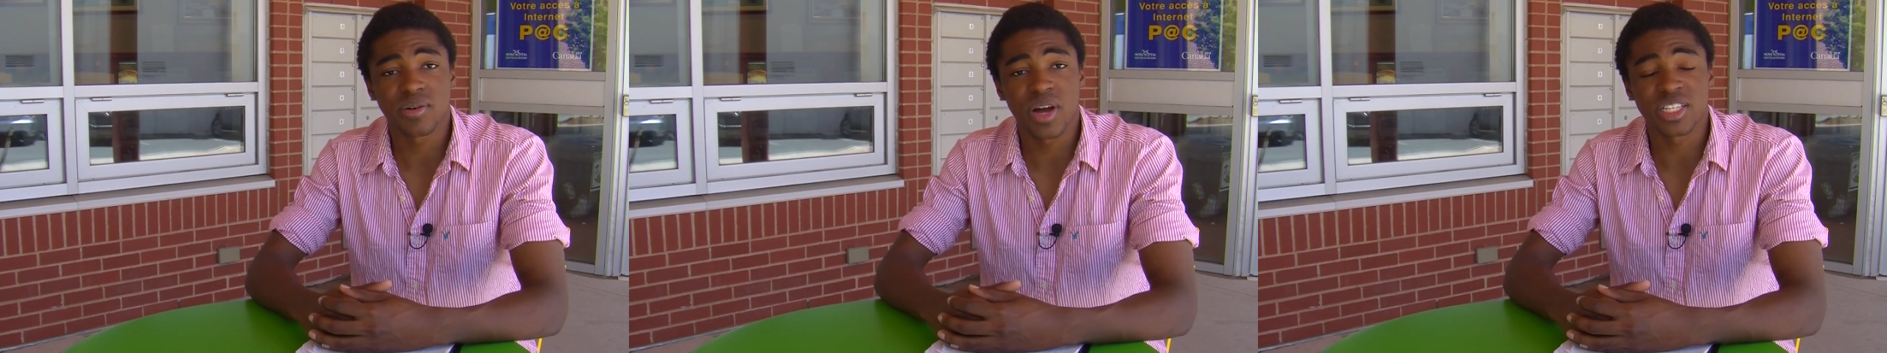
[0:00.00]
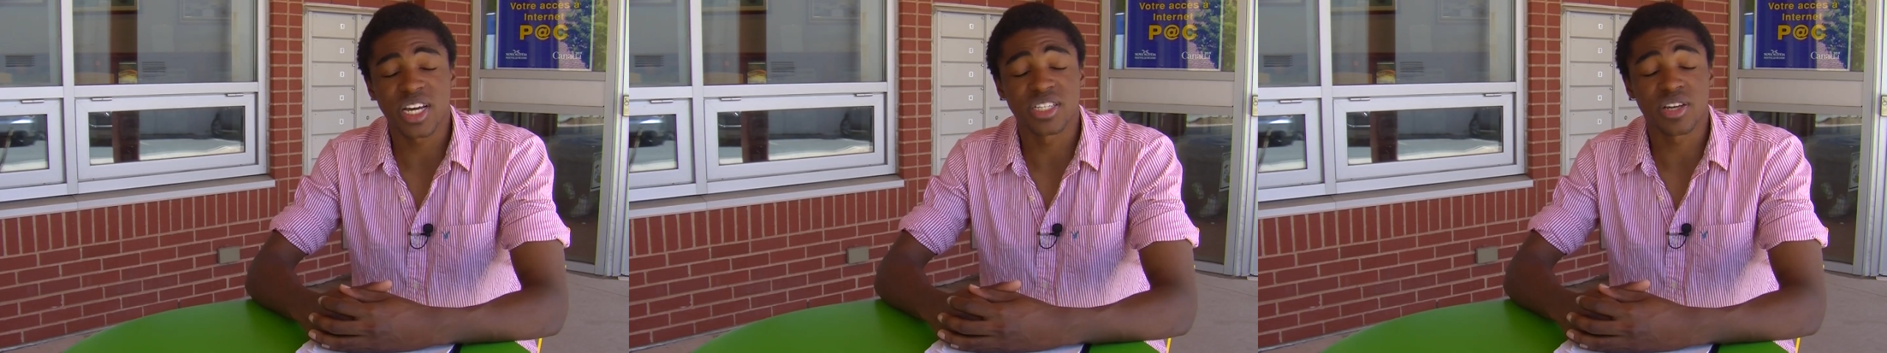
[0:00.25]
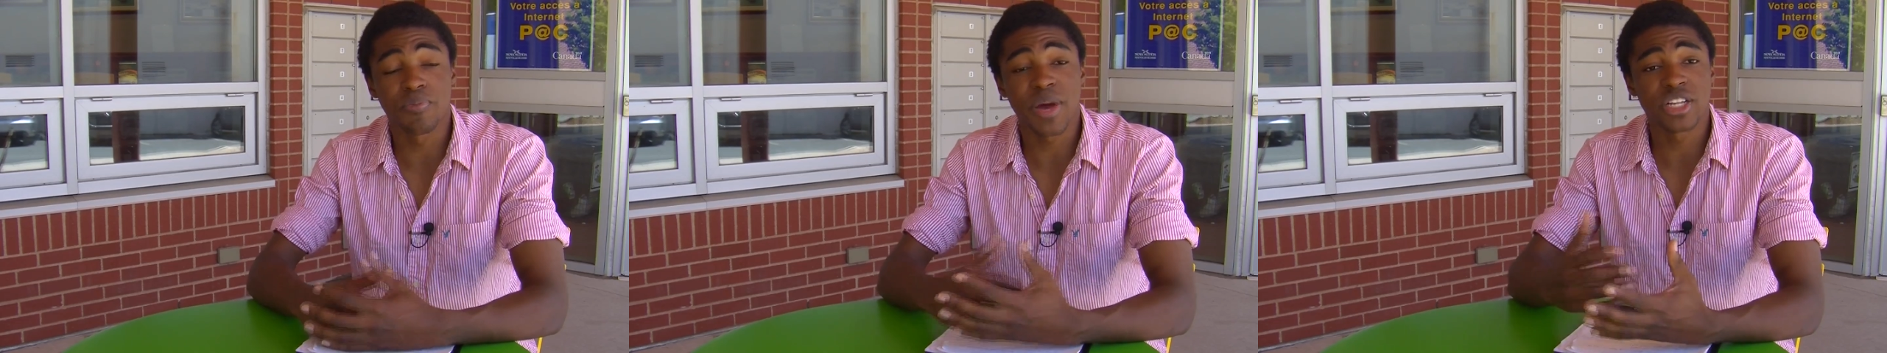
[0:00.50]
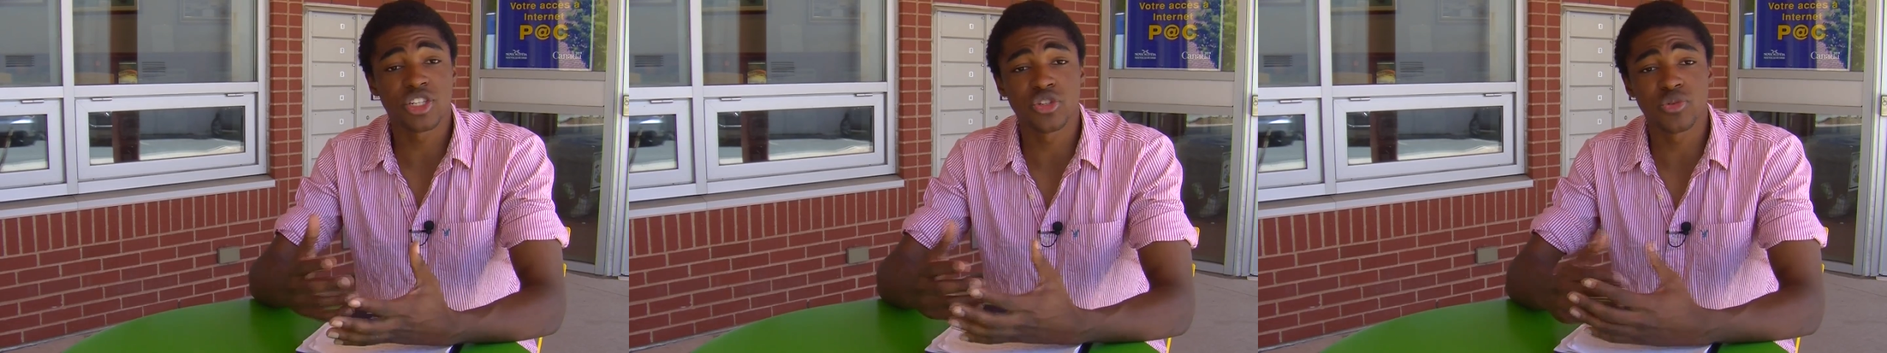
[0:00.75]
As
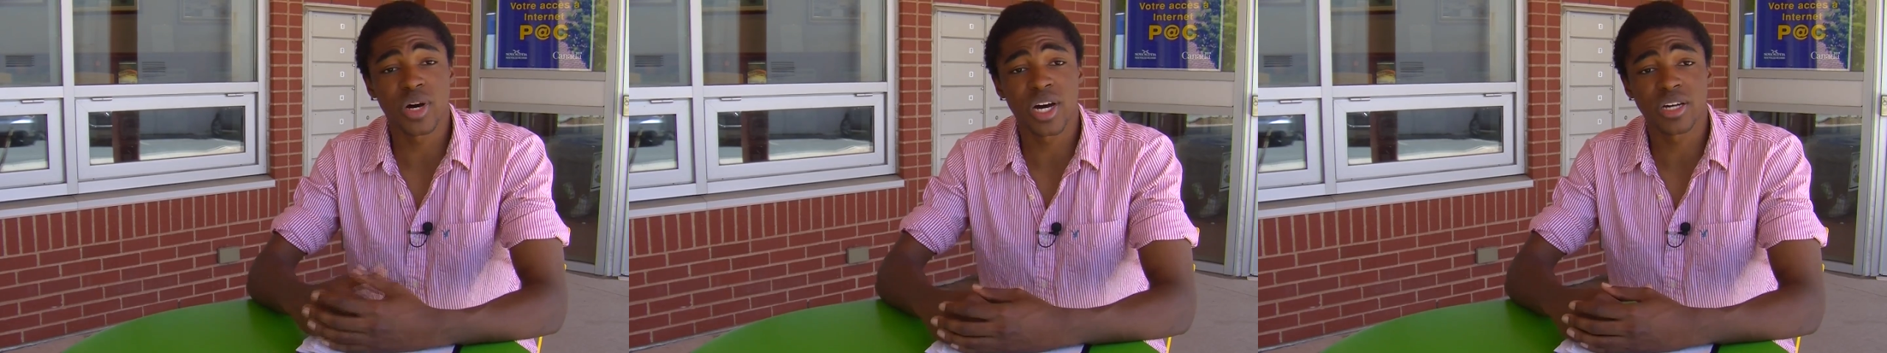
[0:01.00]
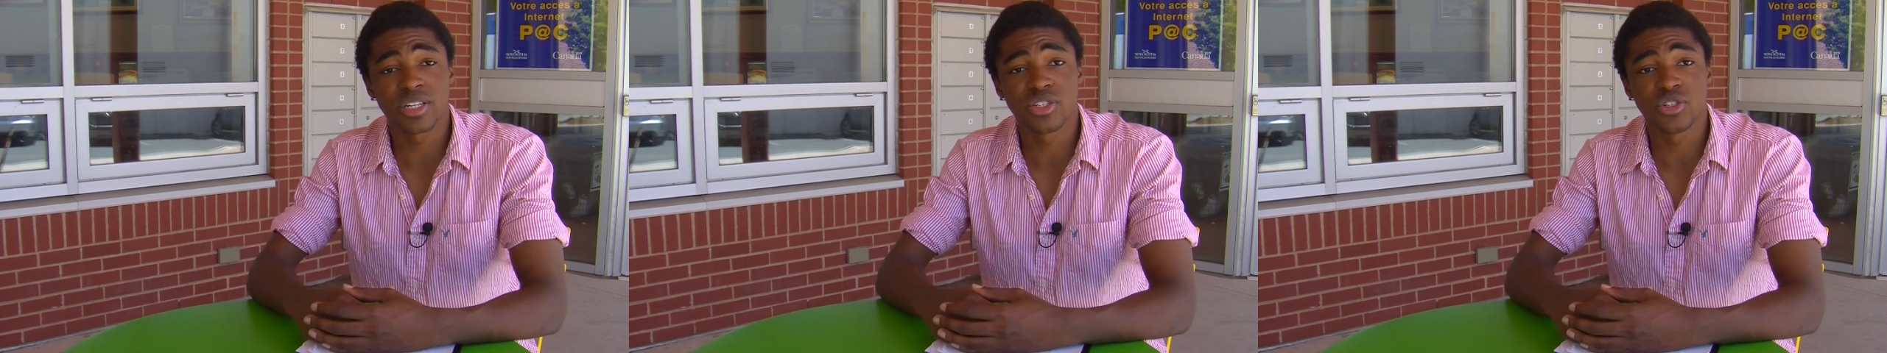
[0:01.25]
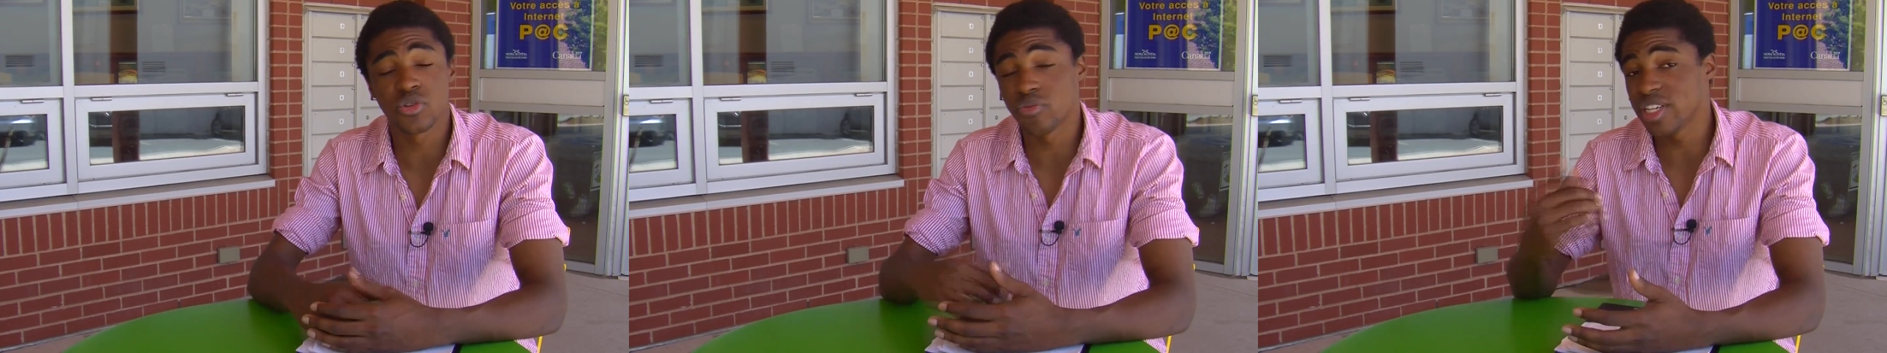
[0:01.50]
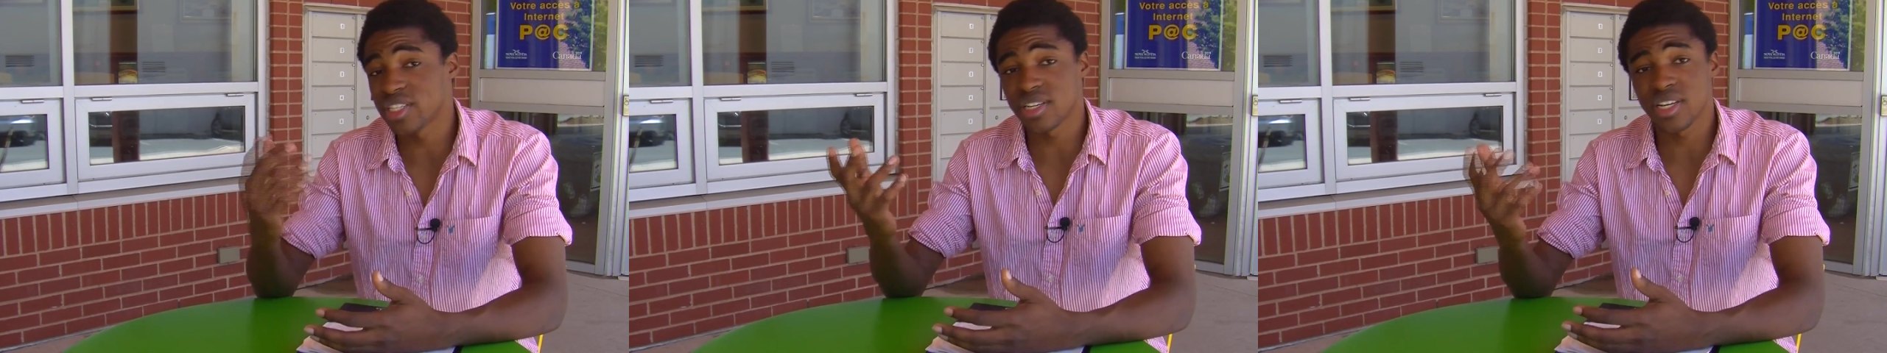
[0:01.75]
compared to
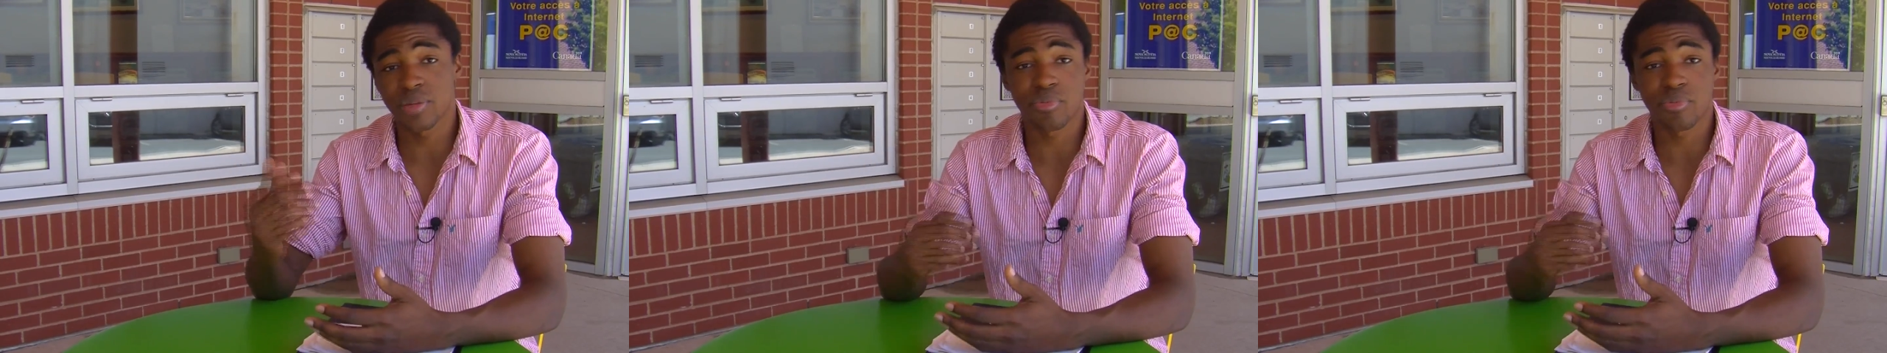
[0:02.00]
recently,